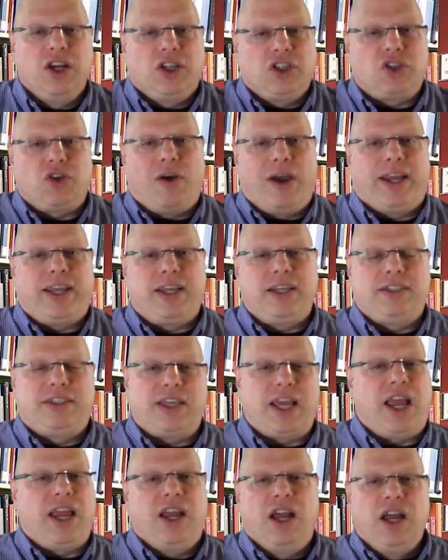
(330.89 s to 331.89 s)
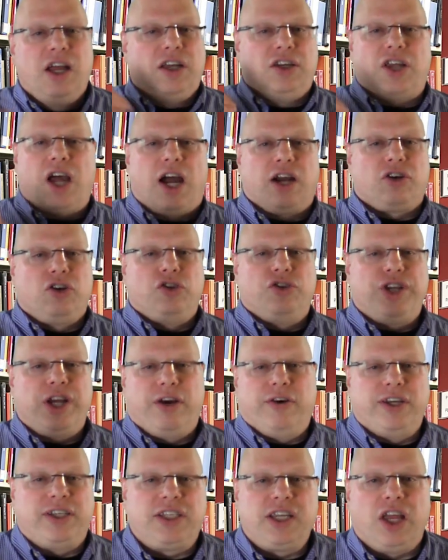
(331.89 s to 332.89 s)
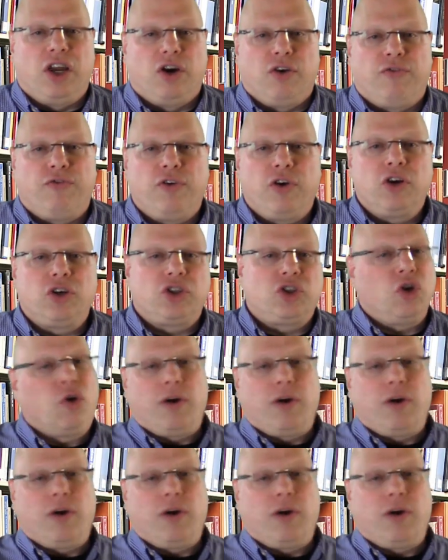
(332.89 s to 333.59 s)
So I can say Dr. Jerry Skinner first,